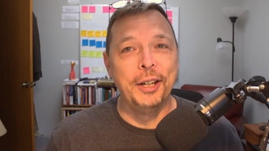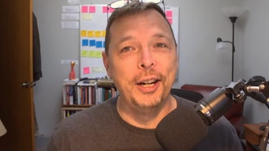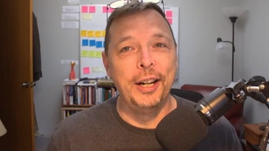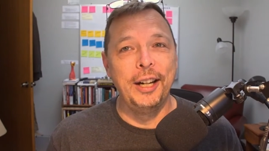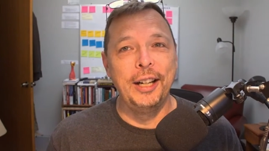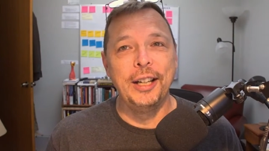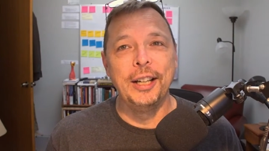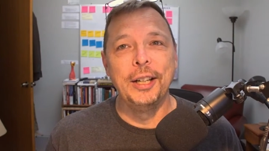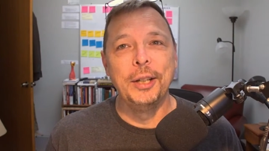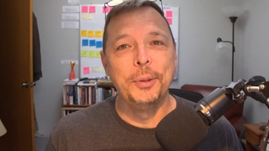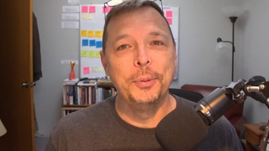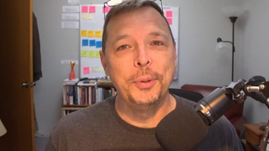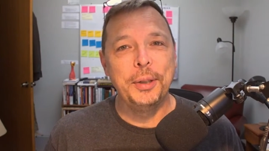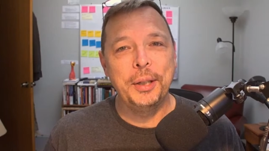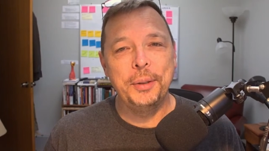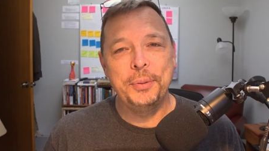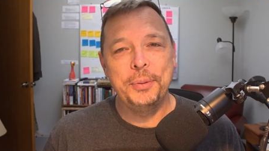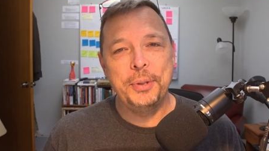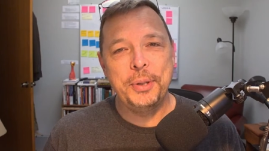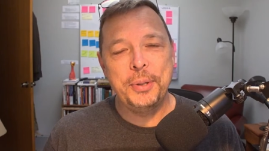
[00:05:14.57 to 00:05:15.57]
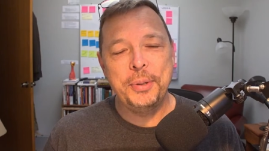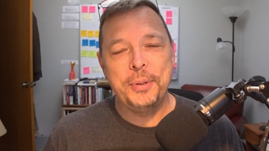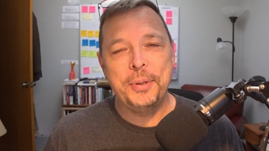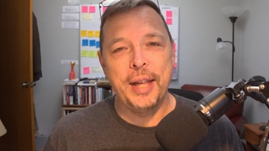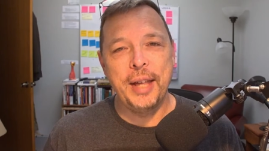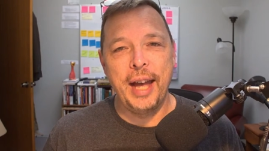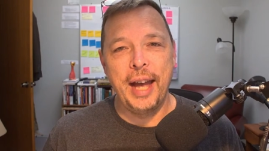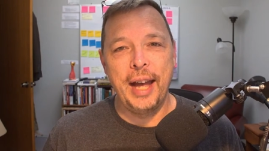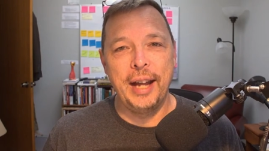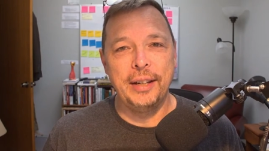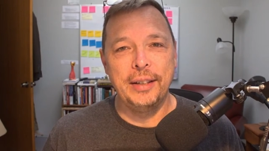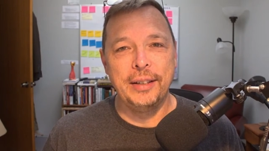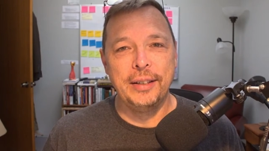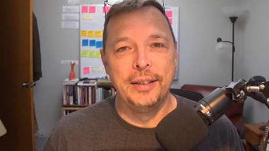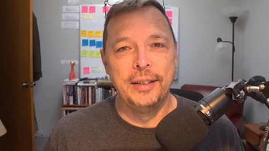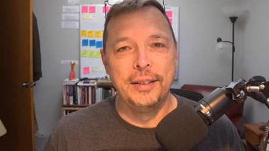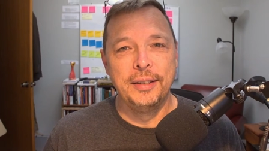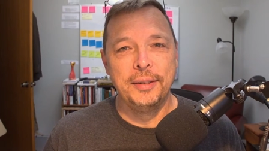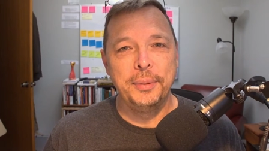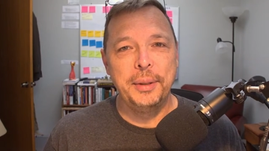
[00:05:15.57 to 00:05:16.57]
Right? We don't do that.
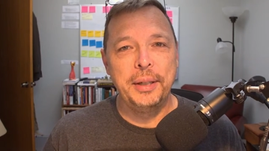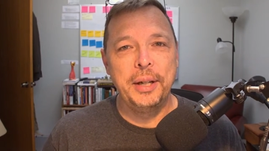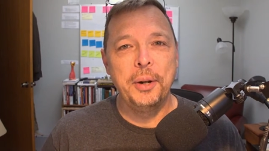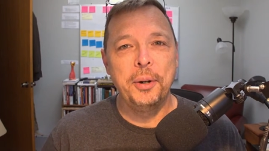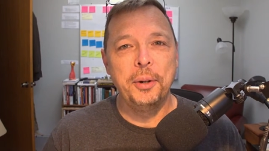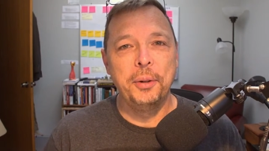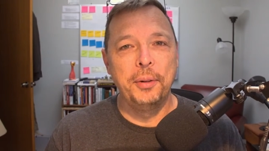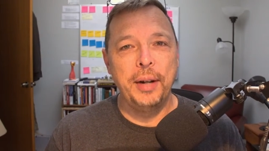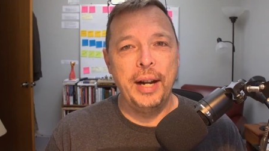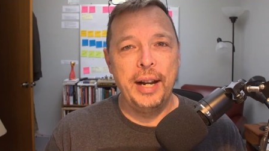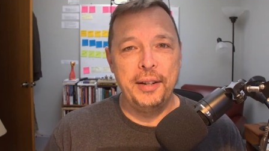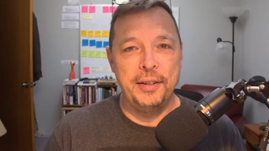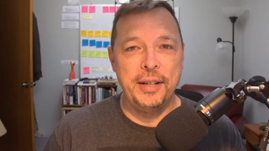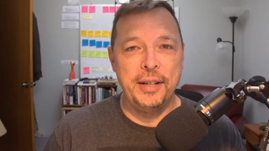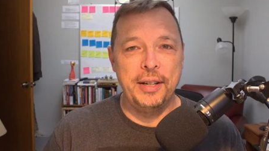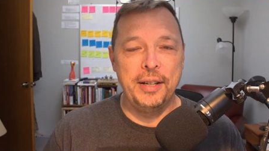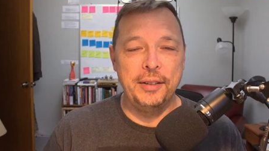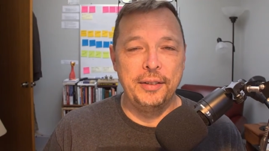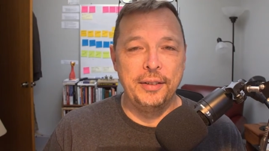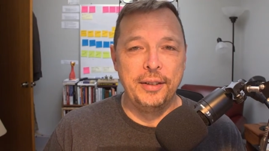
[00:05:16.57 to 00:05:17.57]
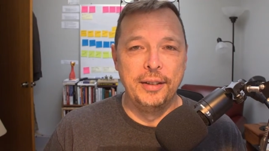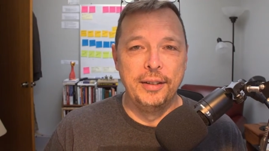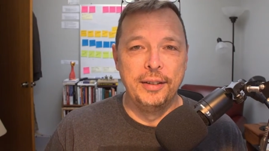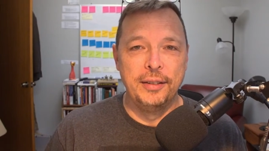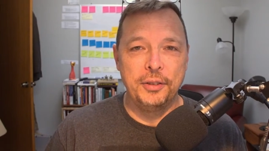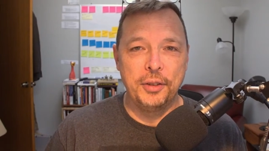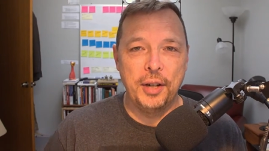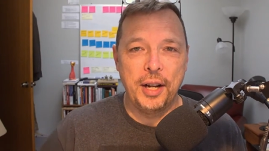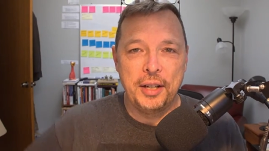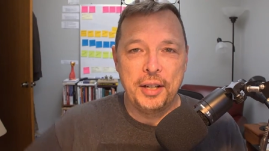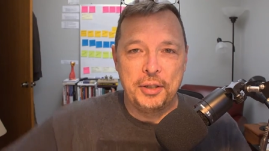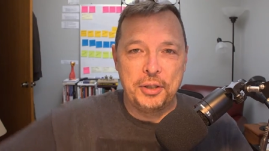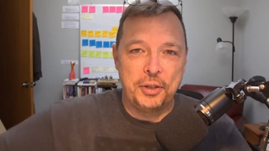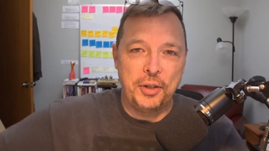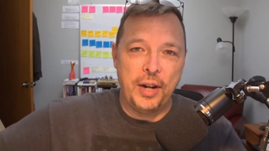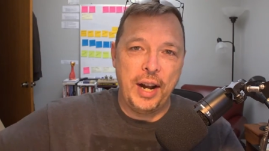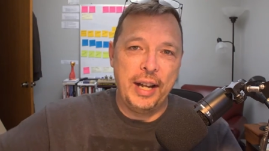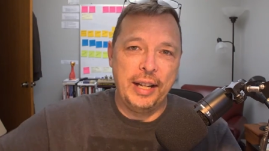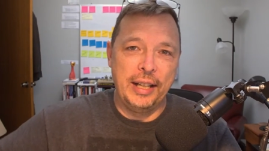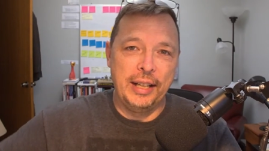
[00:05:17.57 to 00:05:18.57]
We go around it, try to
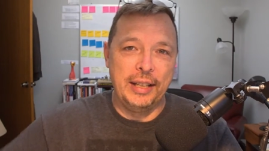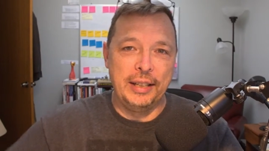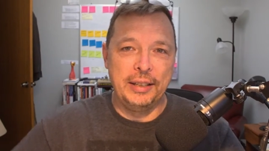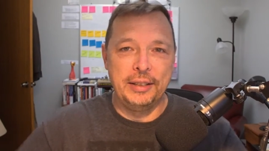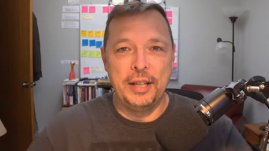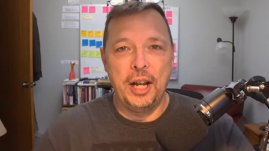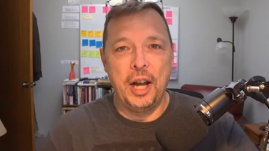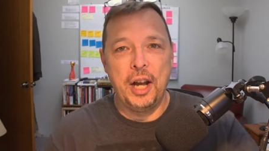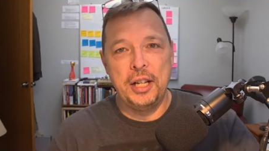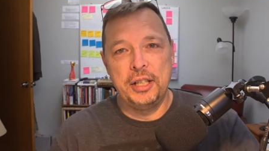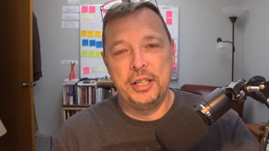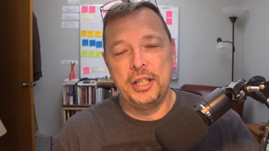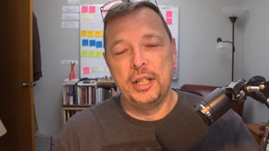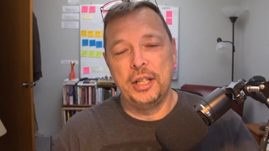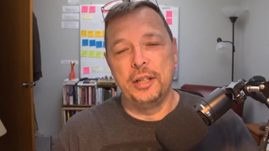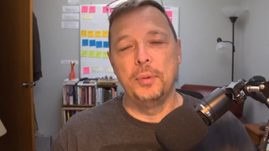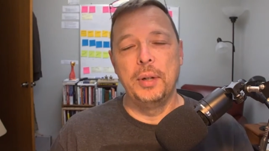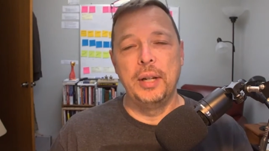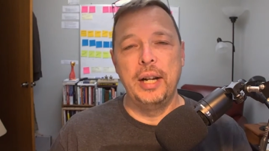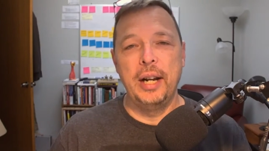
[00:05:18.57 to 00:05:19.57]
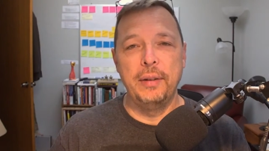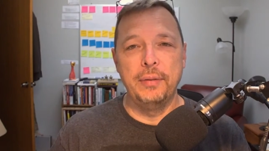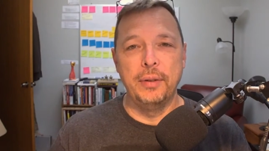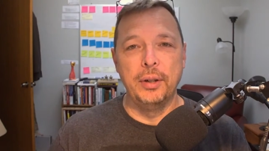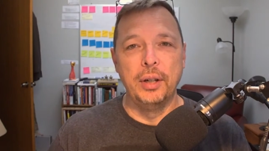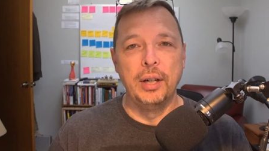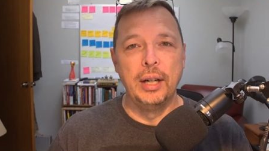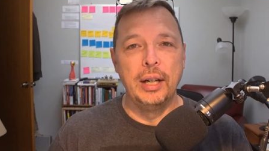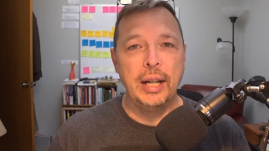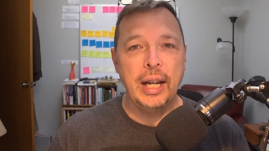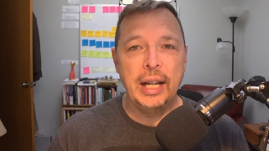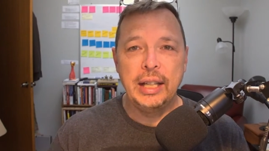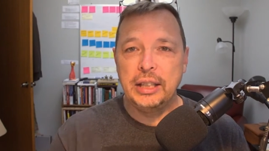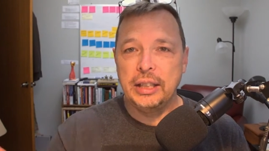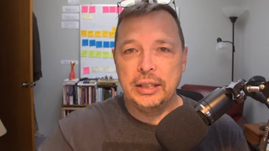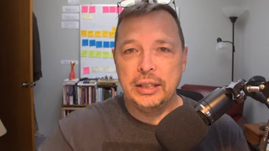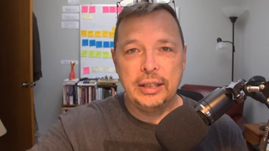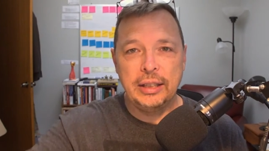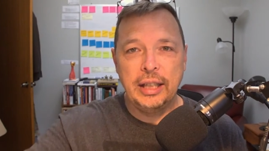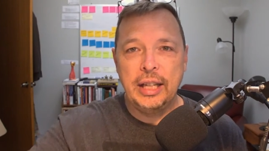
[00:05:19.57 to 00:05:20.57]
straddle it, dodge it, whatever,
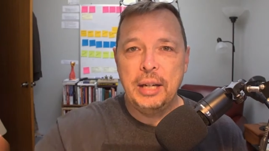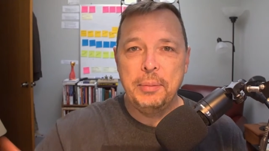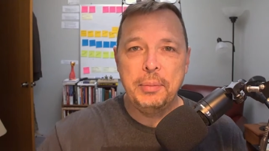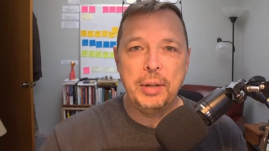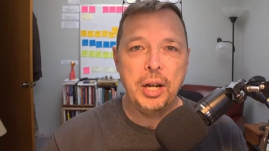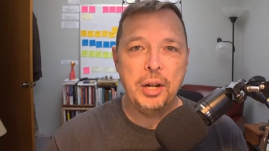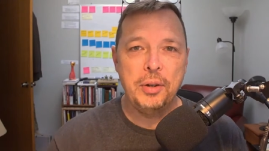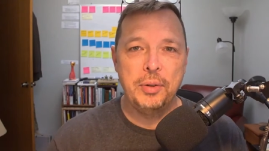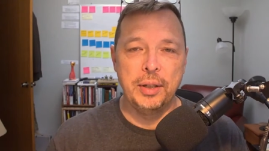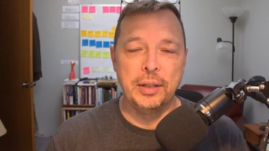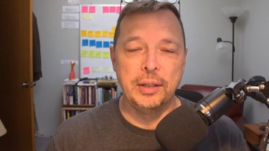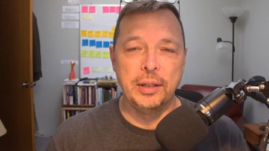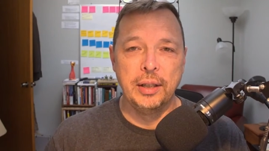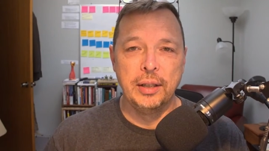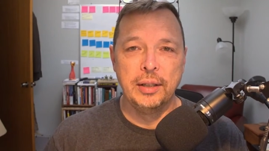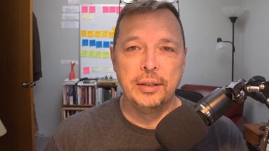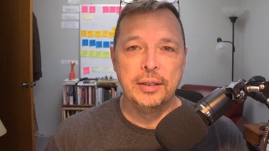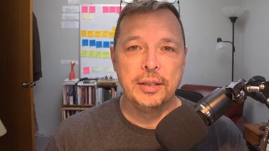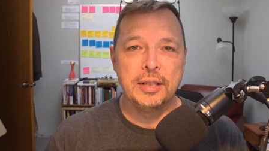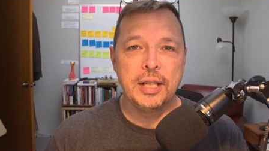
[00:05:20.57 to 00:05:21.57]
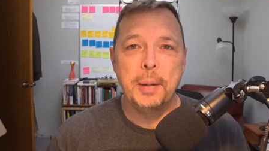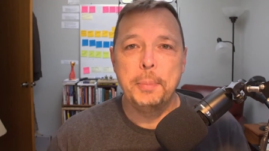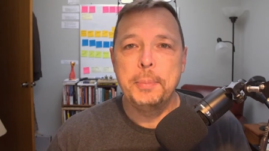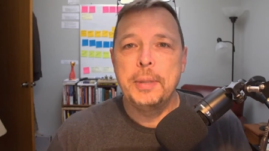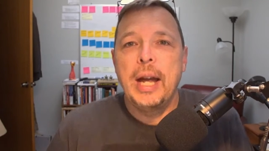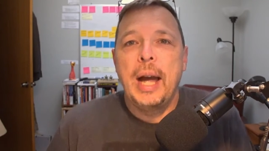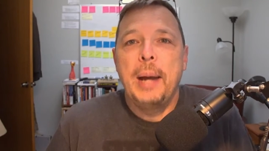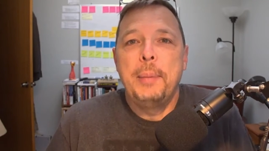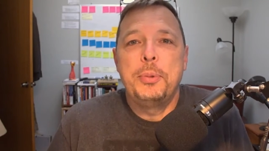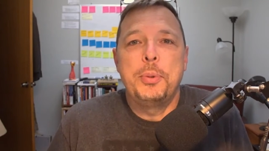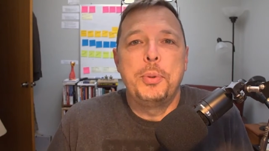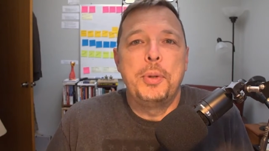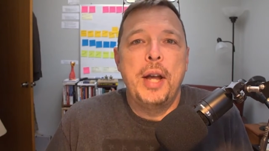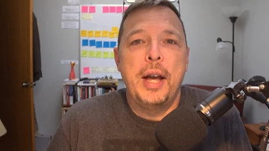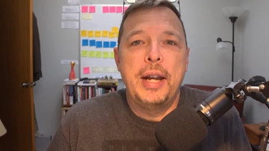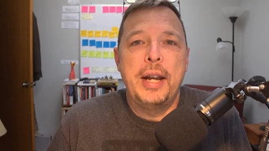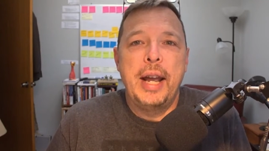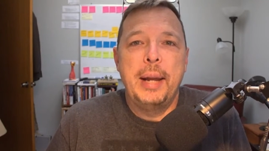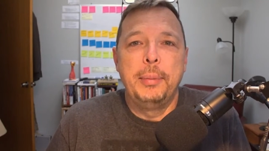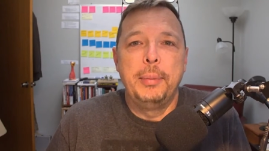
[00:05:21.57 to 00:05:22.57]
and keep going. Sometimes we're
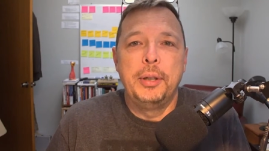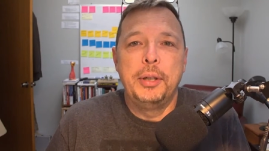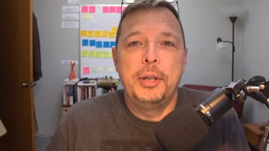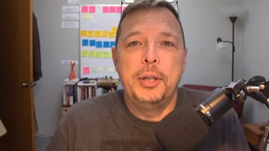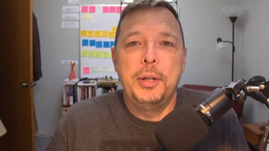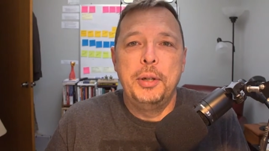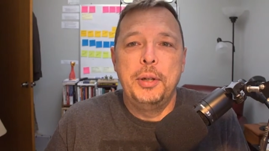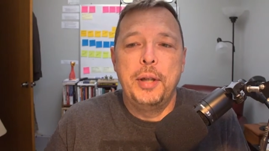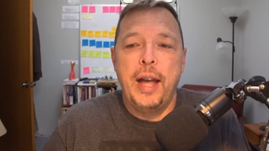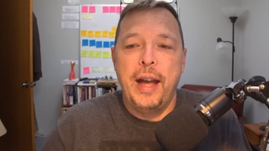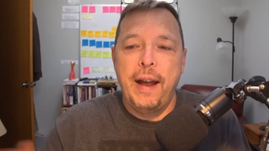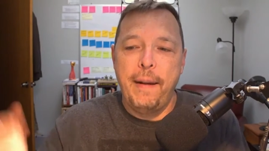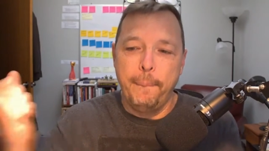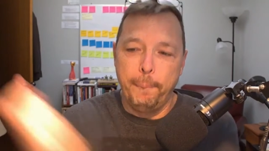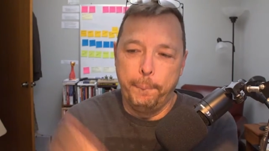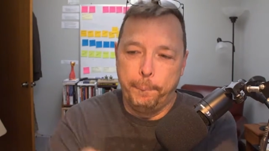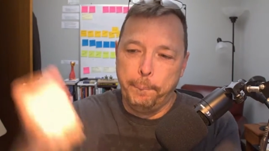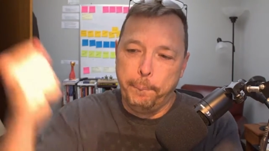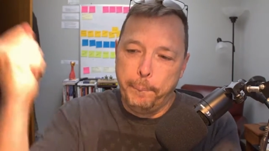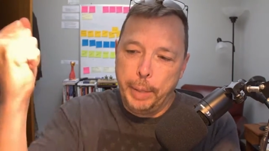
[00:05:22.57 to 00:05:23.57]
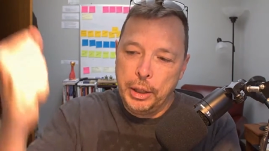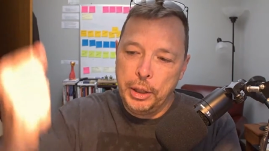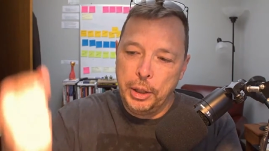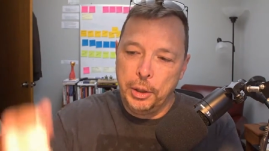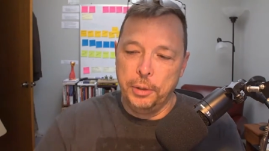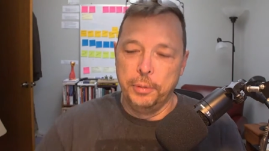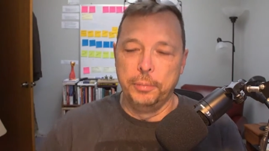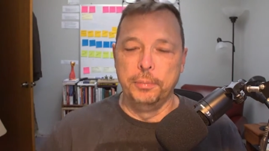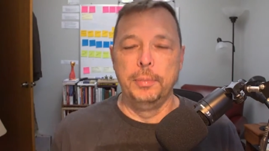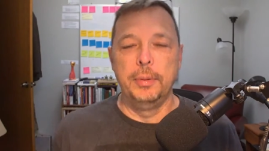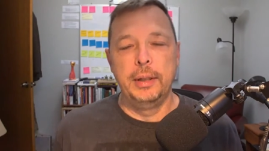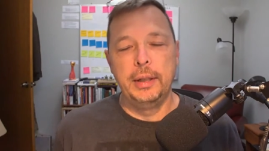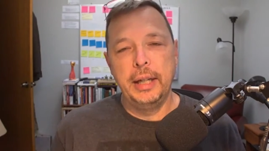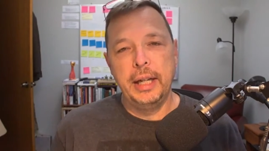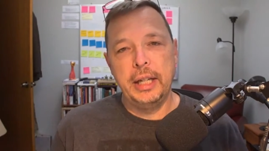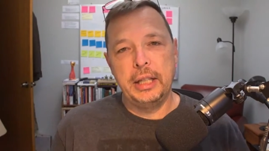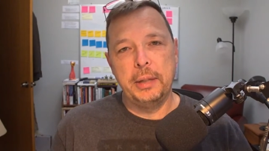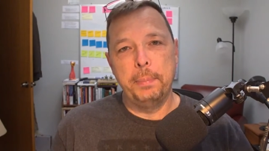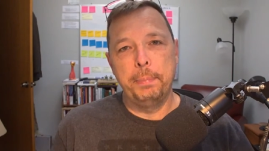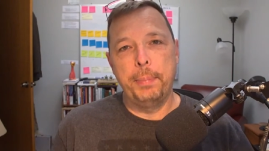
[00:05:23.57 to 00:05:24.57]
not able to do that. Boom.
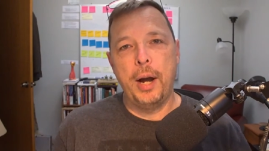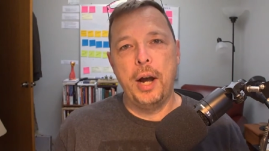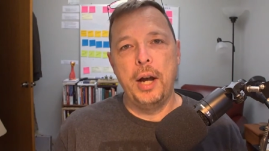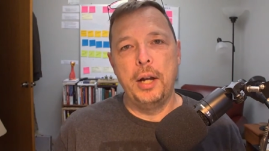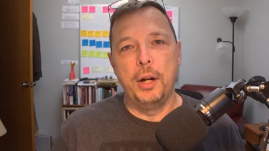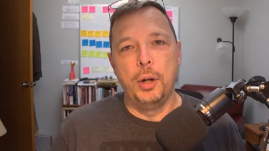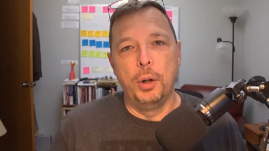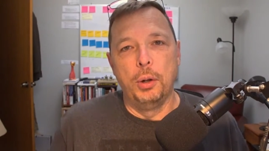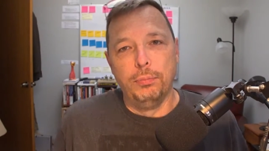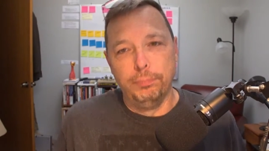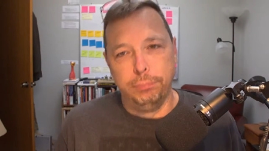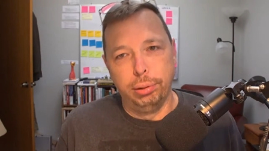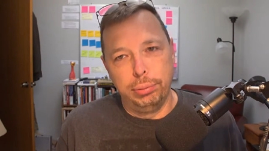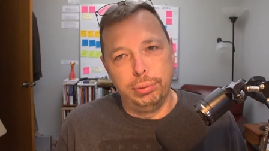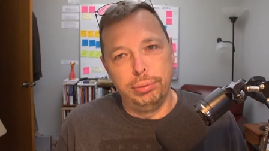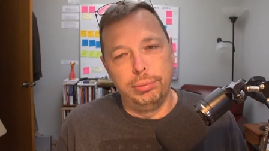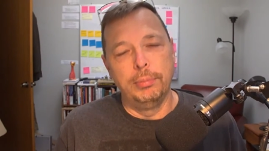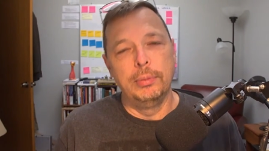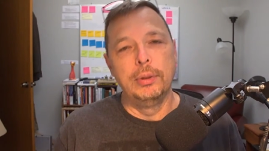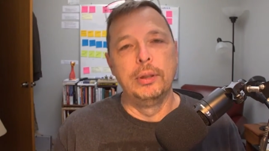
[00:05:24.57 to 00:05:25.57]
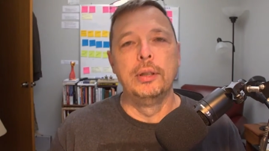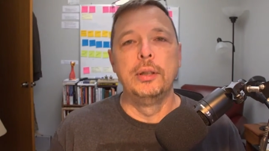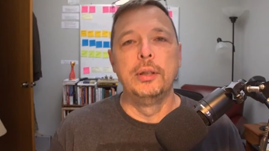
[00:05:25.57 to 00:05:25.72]
Hit the pothole.